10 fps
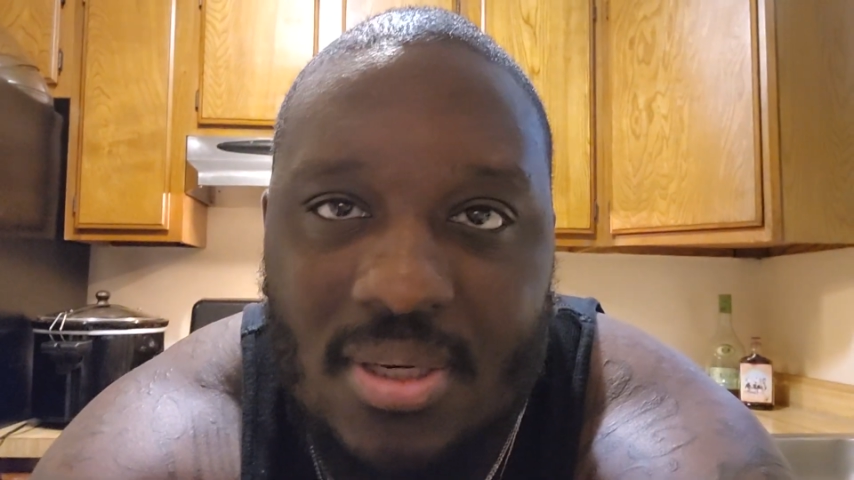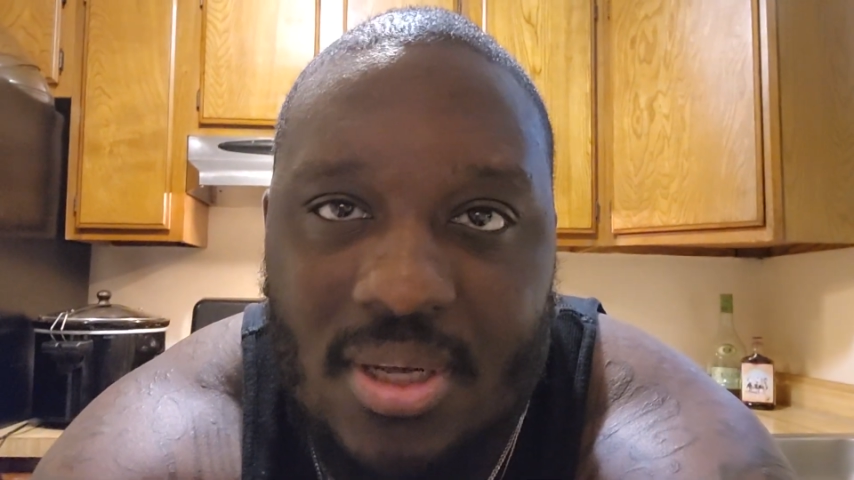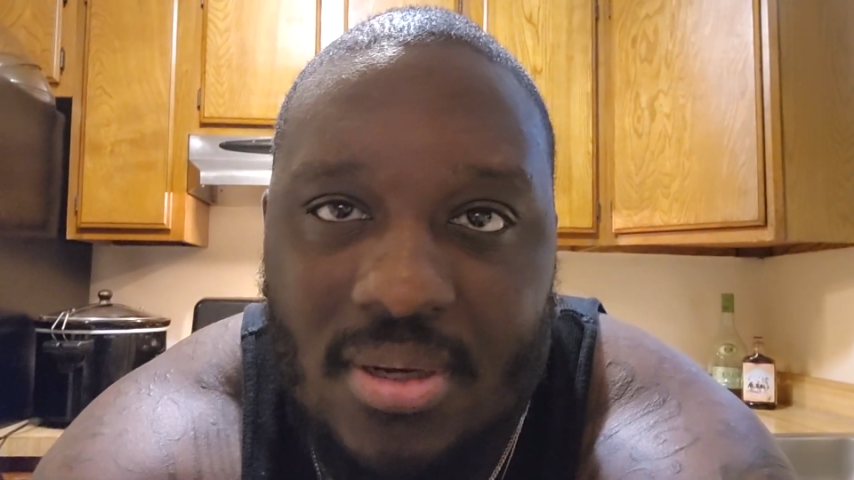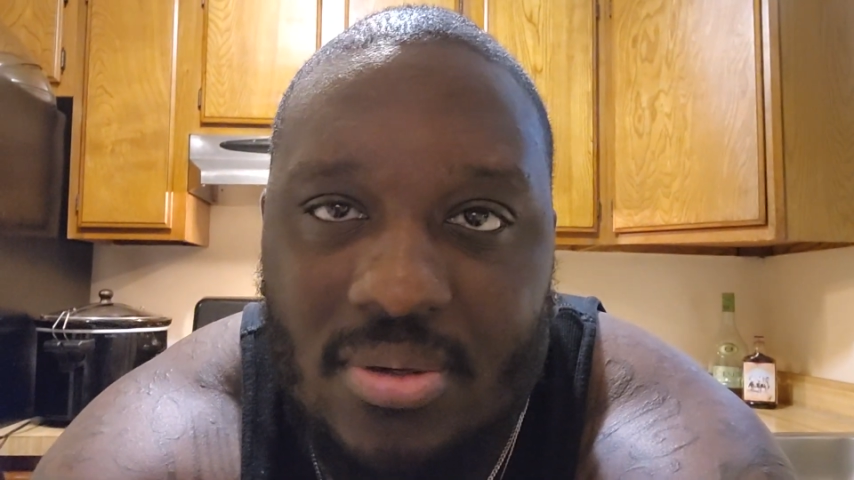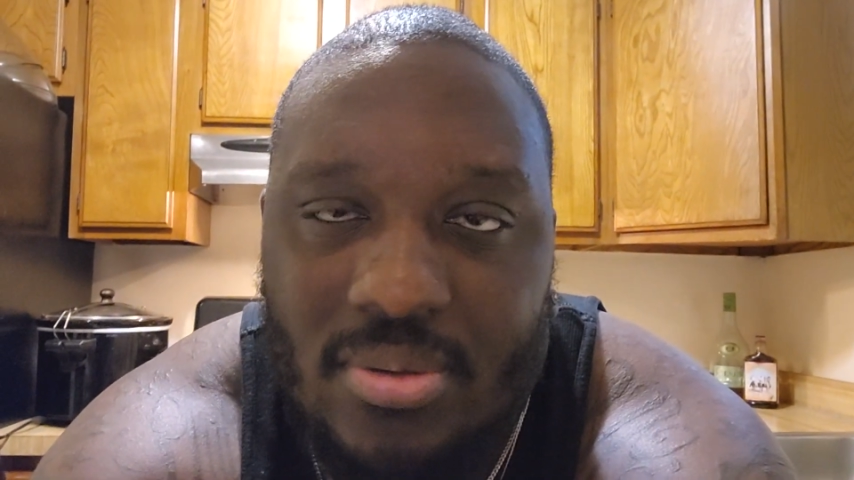
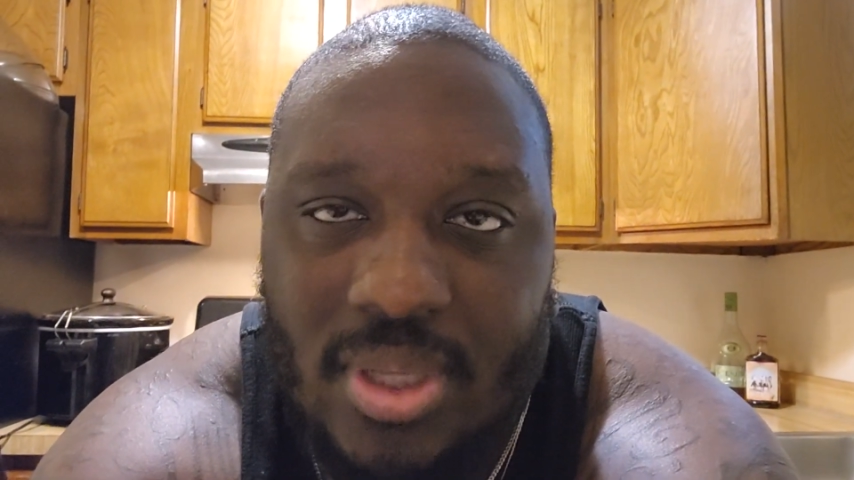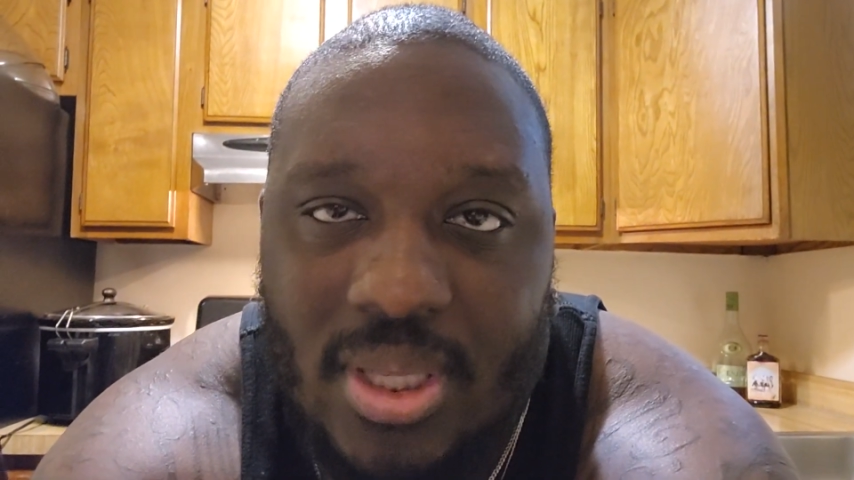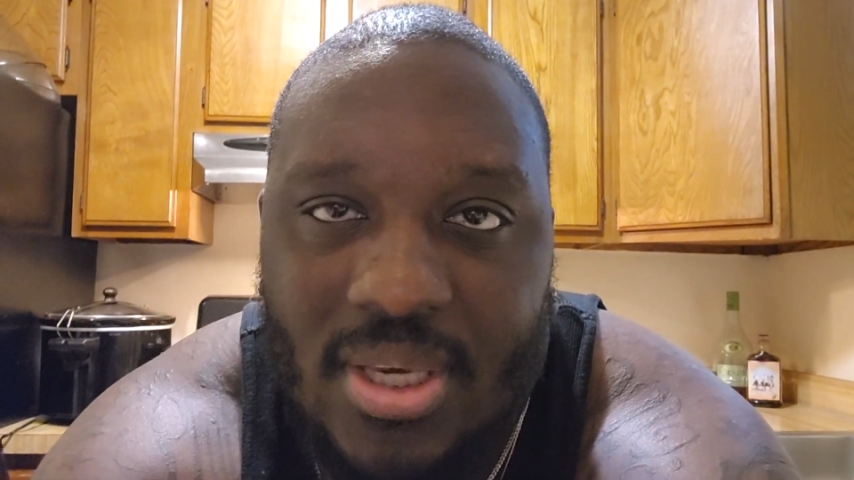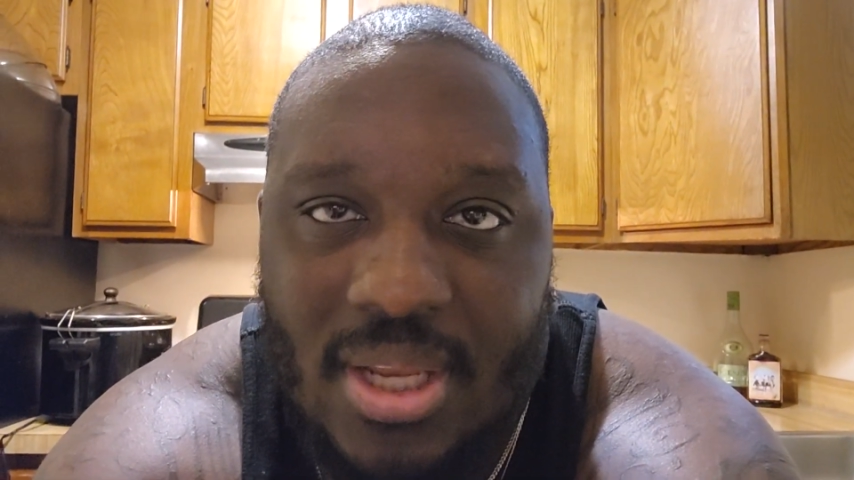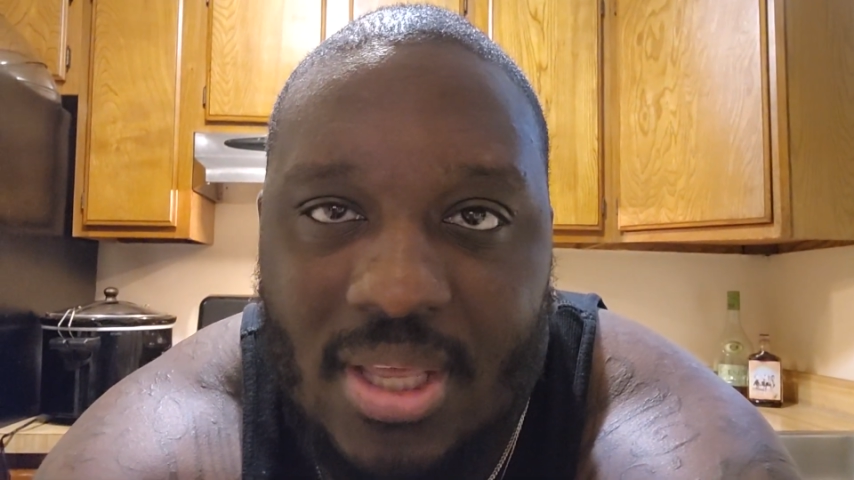know,
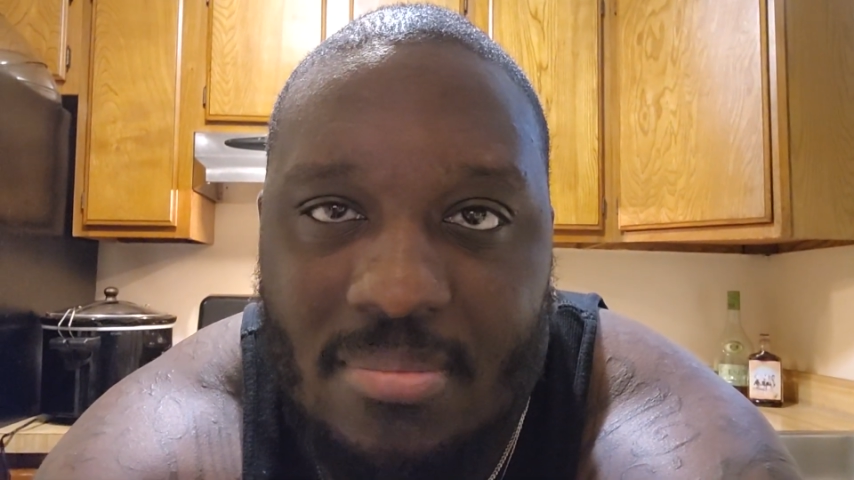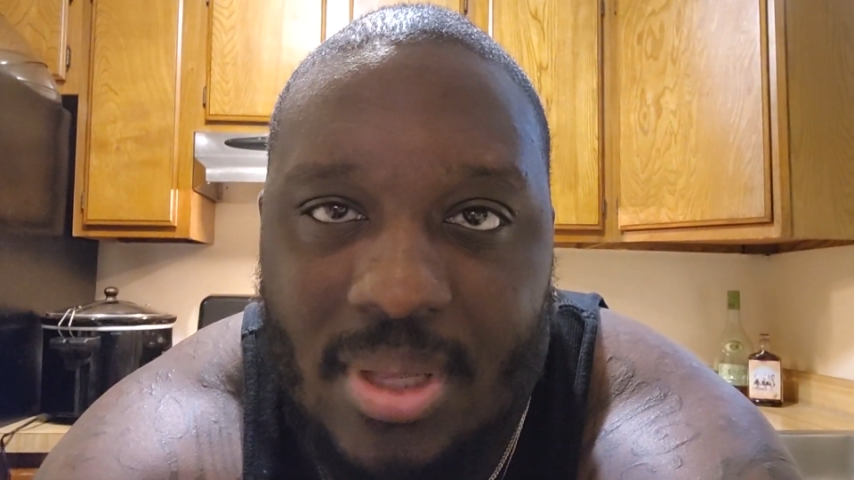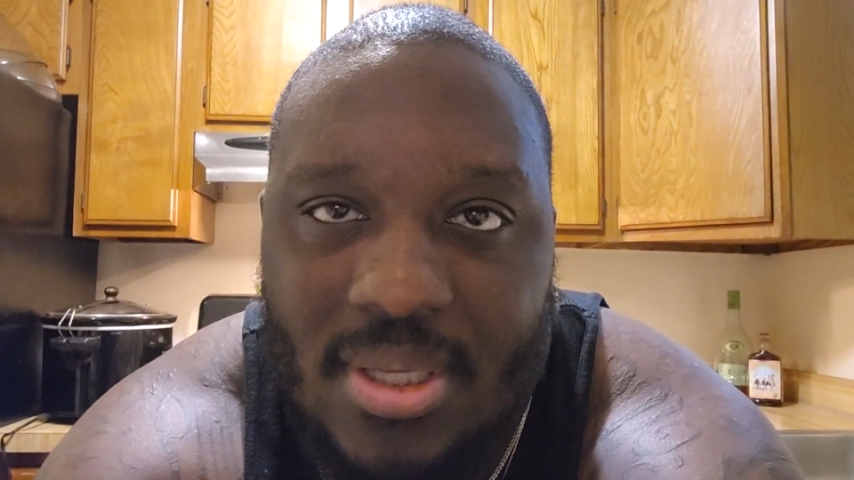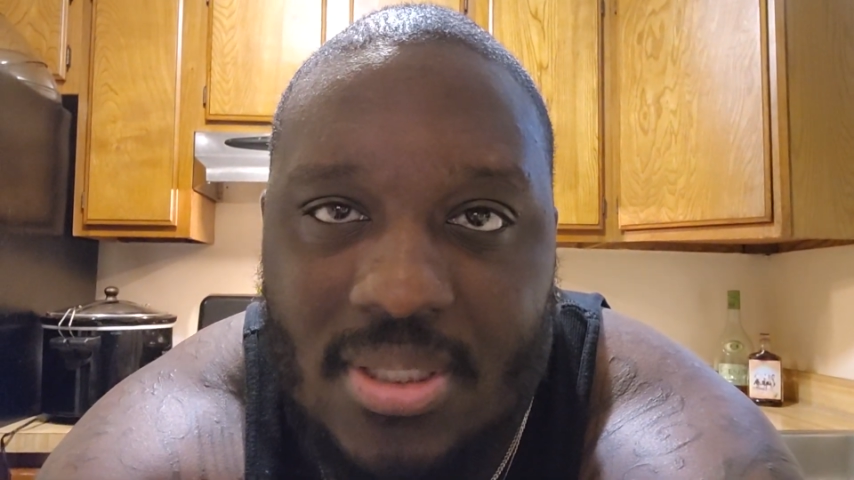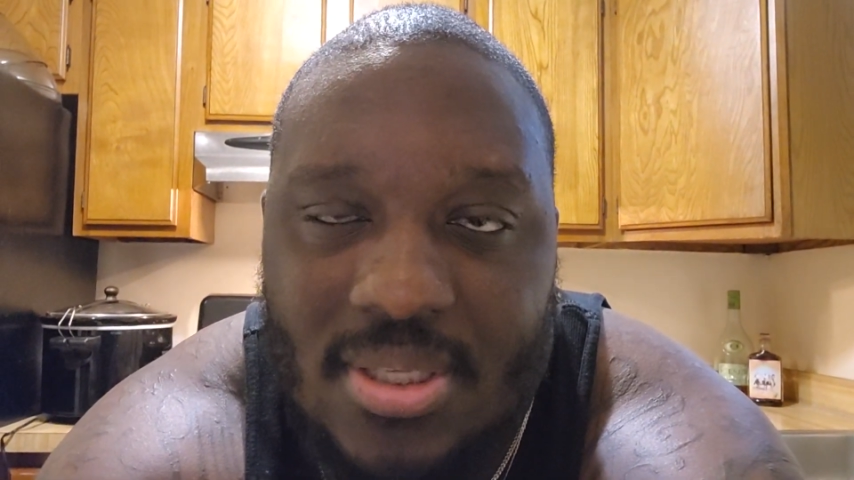eat lean
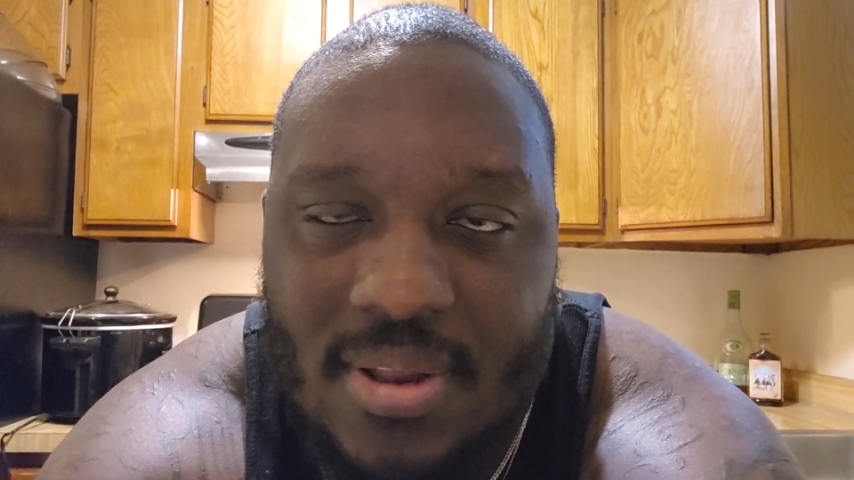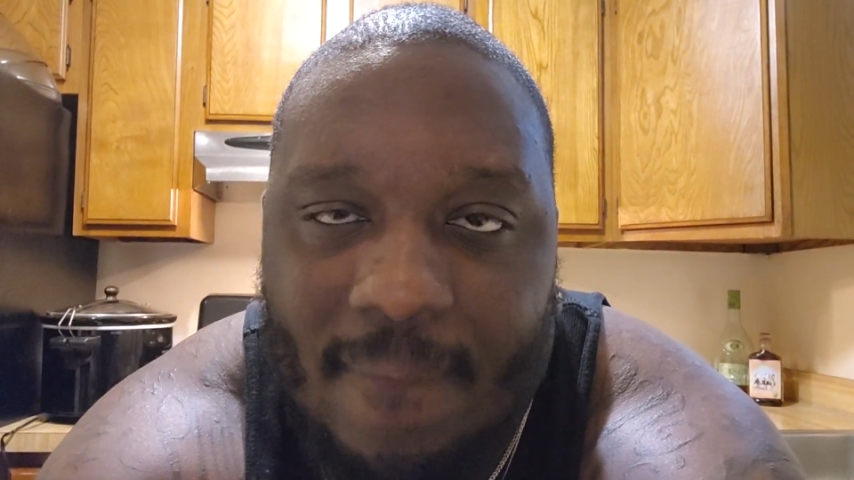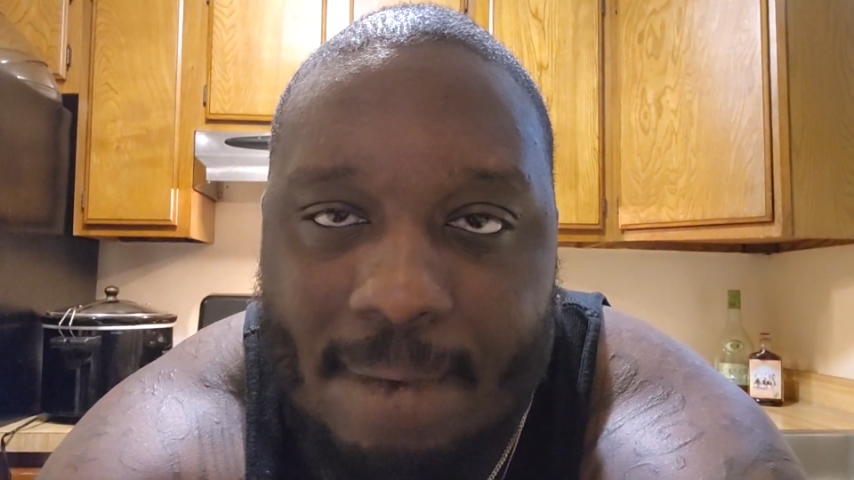meats